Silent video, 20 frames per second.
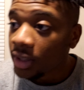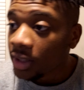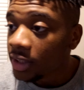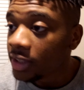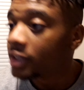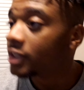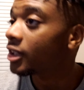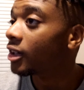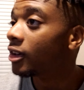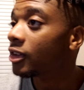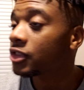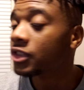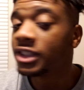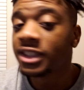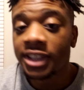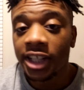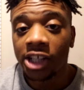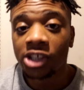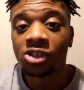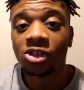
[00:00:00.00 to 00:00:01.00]
indulge in
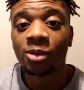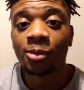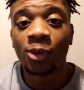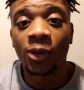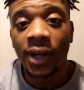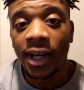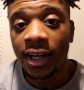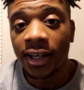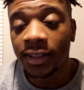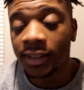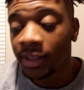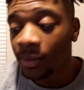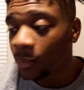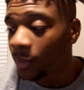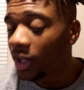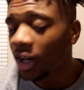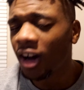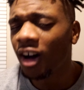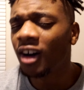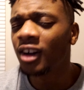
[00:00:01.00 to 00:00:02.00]
sexual morality.
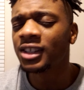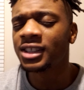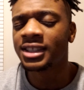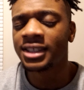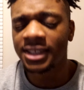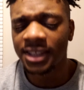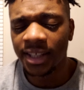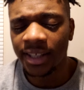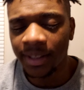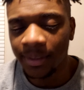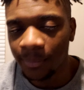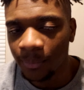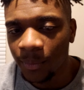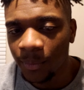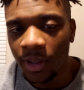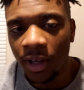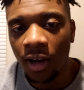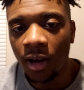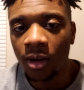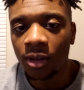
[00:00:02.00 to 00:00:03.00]
We all sin.
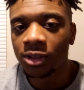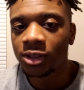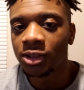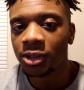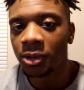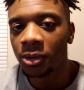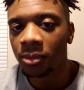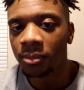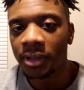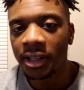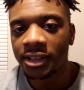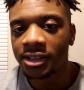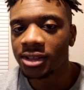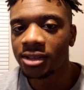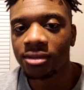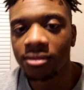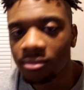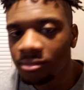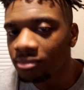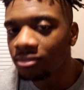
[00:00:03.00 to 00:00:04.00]
We all do.
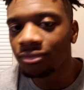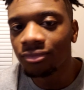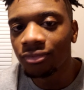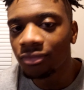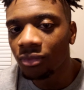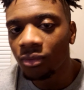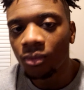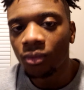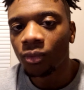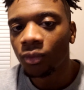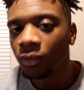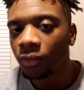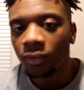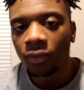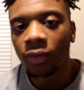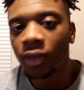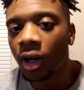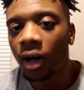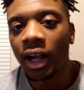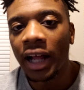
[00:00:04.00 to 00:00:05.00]
That's
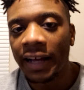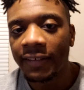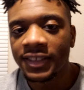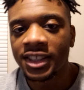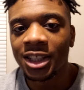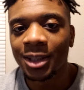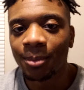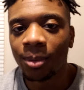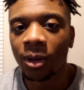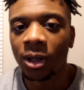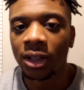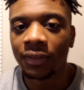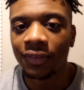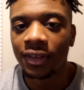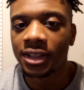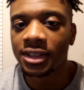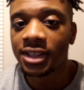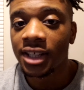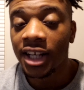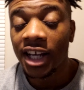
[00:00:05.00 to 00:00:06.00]
we all have sin a part of
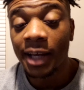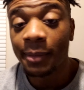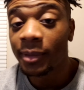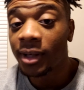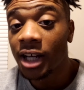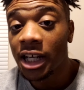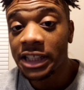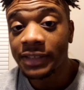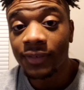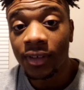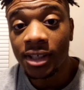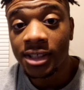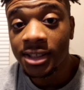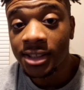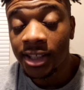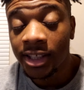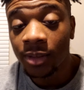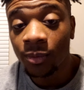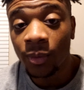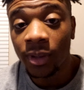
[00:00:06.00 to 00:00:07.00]
us. And because of our
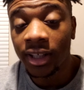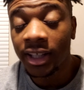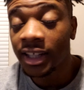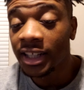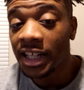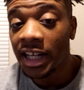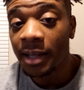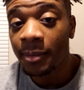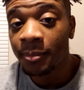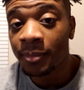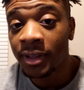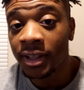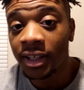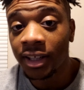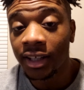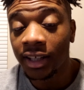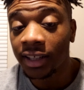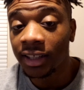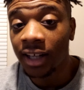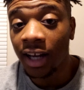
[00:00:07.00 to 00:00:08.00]
sin, we cannot
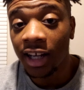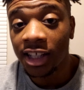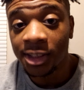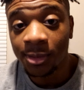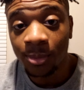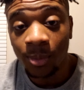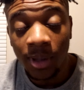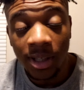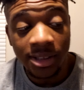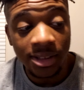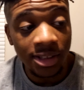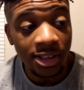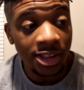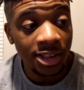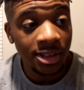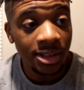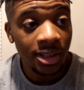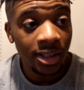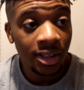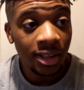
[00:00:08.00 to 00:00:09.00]
be in God's
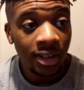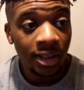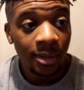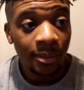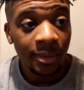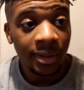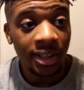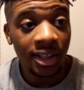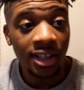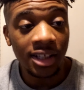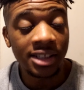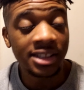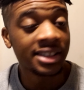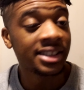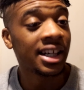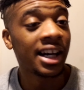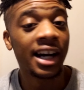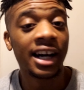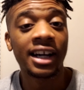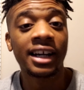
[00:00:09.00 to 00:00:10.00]
presence. Because
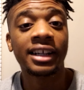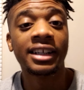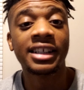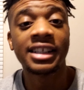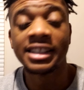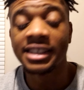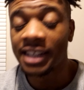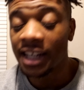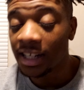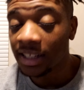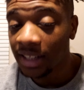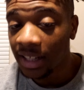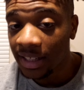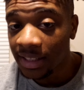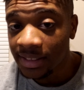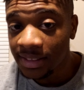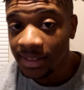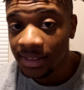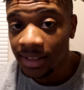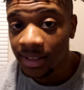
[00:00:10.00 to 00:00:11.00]
God, He is not
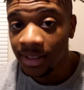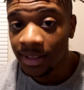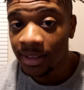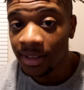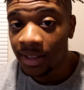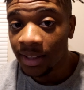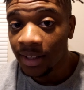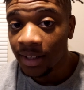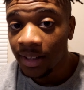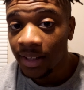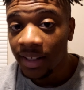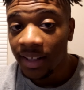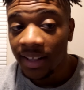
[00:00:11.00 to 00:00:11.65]
like sin.